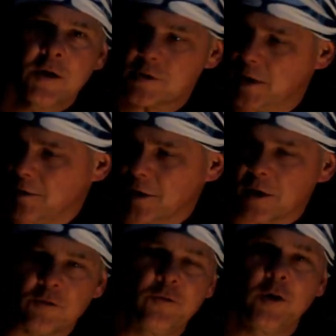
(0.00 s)
So now I
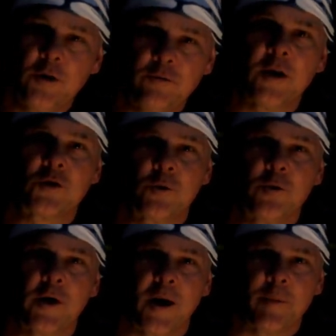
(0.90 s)
got a fully
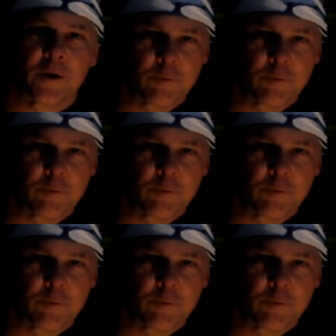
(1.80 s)
functional garment.